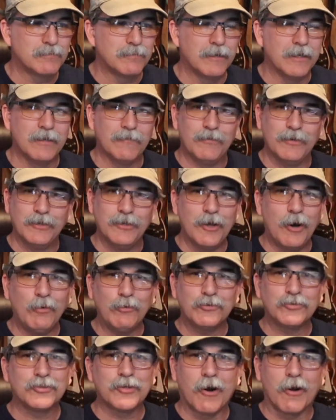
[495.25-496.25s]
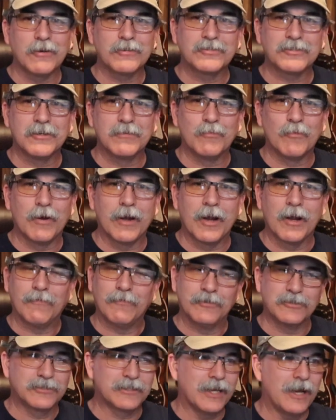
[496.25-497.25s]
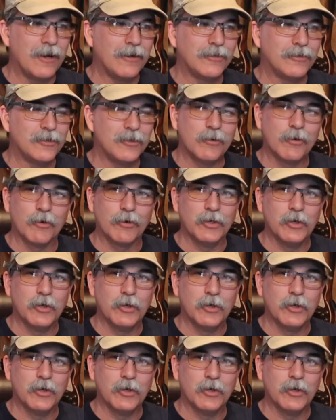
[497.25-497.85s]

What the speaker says: But if you don't start somewhere, if you're scared to do it,